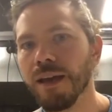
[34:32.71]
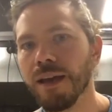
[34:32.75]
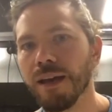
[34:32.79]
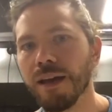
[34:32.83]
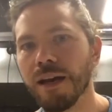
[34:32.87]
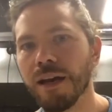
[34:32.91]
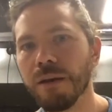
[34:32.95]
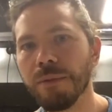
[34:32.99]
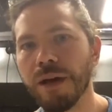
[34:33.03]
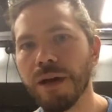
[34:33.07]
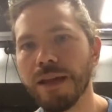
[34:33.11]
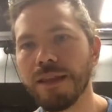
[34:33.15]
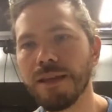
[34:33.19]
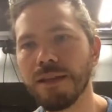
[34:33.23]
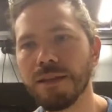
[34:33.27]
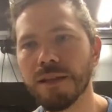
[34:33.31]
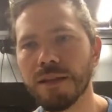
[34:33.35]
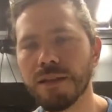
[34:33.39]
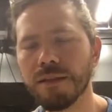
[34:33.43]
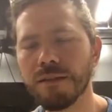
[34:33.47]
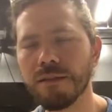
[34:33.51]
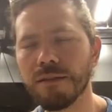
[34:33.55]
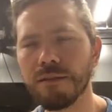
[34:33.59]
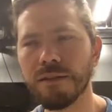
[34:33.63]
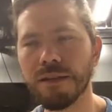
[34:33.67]
Um, I think
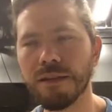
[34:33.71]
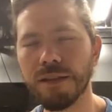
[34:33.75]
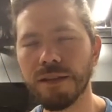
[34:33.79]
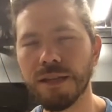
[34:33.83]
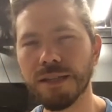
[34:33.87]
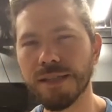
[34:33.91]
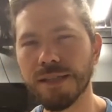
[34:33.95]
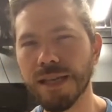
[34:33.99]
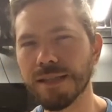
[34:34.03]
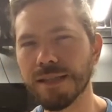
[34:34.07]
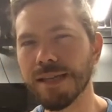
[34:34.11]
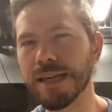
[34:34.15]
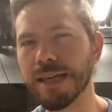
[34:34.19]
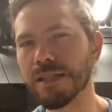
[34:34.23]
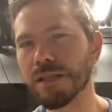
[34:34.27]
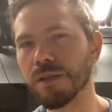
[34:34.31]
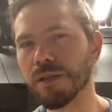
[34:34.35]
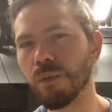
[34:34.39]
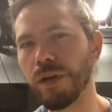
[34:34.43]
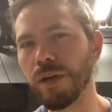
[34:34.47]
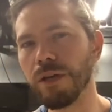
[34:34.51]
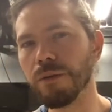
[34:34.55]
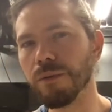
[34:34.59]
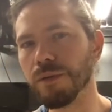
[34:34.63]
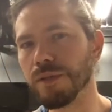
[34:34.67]
that the sense I get is the
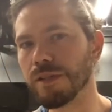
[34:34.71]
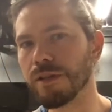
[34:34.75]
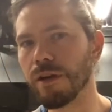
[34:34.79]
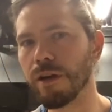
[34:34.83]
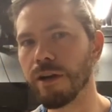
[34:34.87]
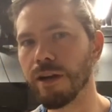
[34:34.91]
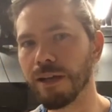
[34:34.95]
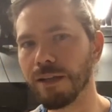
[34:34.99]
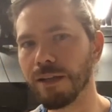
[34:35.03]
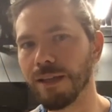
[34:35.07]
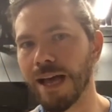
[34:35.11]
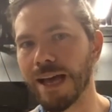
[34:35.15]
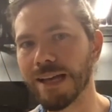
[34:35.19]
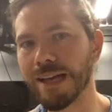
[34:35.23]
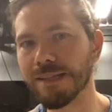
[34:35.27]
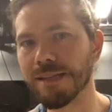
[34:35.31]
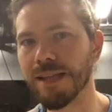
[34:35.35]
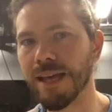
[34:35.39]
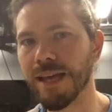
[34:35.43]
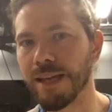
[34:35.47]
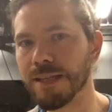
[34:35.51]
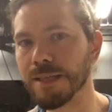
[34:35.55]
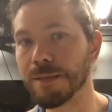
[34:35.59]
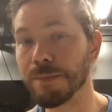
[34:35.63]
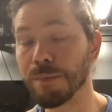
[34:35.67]
way you would start in glass
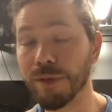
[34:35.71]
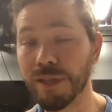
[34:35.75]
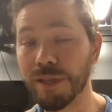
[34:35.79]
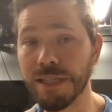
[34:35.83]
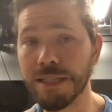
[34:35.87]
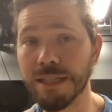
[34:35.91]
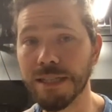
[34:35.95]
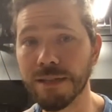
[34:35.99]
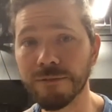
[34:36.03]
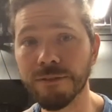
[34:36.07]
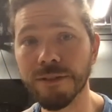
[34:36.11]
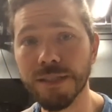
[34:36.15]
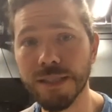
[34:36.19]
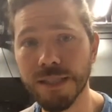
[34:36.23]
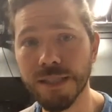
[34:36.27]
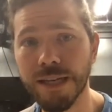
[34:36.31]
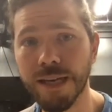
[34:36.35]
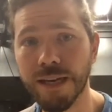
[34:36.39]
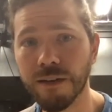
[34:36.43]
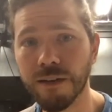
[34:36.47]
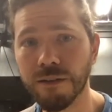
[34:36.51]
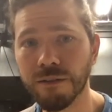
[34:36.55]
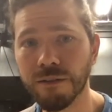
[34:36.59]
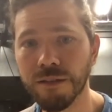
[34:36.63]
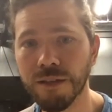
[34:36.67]
then is pretty different to
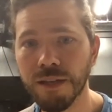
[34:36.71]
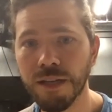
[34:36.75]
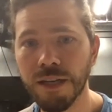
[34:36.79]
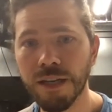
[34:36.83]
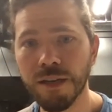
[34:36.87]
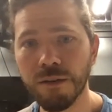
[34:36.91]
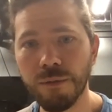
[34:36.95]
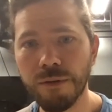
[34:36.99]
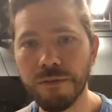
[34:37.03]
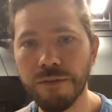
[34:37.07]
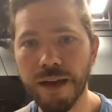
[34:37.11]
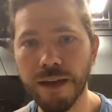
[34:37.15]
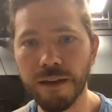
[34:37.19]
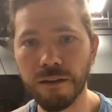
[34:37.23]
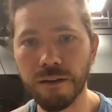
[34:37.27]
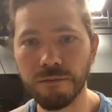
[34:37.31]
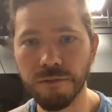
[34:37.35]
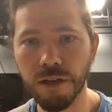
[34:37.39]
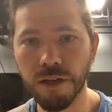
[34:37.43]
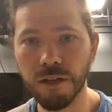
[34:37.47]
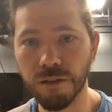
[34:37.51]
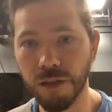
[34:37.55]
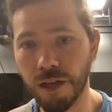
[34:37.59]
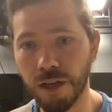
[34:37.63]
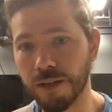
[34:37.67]
now. We've had
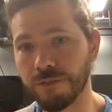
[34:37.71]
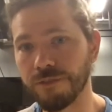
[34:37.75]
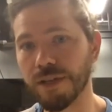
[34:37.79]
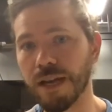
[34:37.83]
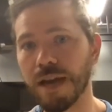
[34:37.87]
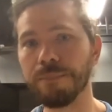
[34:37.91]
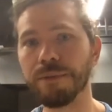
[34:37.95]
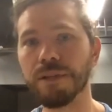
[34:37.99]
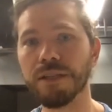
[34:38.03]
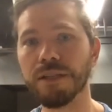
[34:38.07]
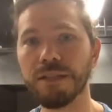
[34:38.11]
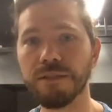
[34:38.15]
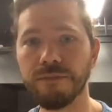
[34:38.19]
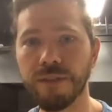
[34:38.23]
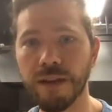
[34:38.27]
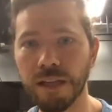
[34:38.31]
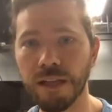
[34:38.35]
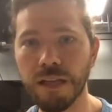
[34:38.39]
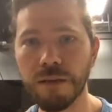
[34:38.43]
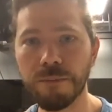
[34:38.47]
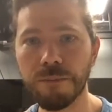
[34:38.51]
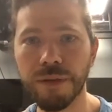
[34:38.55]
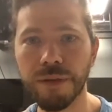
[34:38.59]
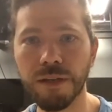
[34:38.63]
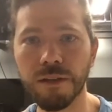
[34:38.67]
a lot of time to
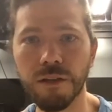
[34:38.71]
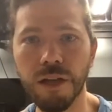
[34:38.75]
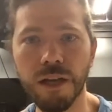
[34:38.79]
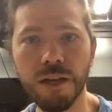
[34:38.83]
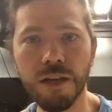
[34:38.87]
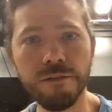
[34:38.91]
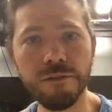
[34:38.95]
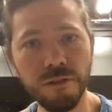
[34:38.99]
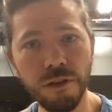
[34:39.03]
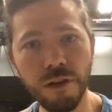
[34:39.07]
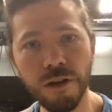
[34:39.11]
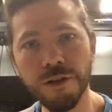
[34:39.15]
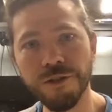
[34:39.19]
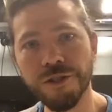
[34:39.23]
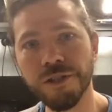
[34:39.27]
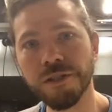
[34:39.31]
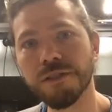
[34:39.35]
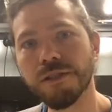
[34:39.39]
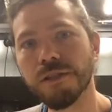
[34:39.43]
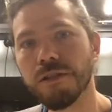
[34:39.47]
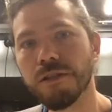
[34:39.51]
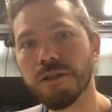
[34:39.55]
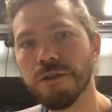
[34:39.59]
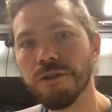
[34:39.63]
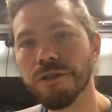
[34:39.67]
develop, and a lot of large
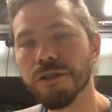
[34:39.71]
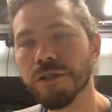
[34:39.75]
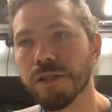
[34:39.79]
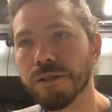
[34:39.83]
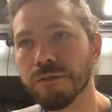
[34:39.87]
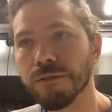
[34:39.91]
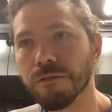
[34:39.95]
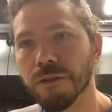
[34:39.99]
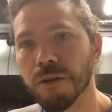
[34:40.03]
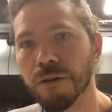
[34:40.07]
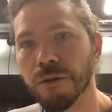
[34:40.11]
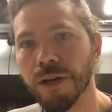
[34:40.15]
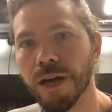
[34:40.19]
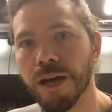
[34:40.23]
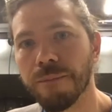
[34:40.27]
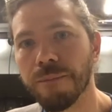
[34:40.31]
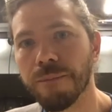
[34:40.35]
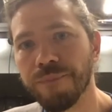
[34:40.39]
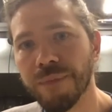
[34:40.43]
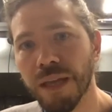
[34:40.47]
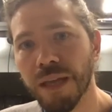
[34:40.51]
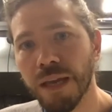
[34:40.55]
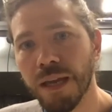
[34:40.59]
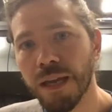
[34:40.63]
institutions have grown up.